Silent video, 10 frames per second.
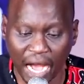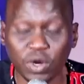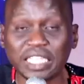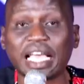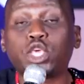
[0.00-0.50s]
How
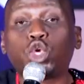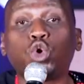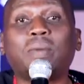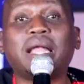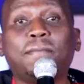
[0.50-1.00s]
does a
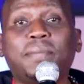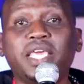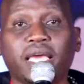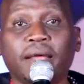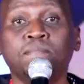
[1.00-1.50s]
human
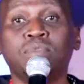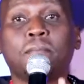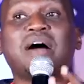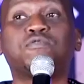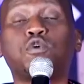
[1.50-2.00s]
being
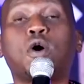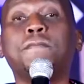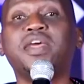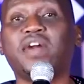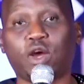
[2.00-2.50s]

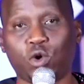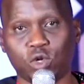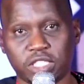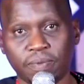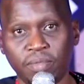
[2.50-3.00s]
perform
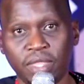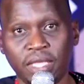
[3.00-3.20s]
miracles?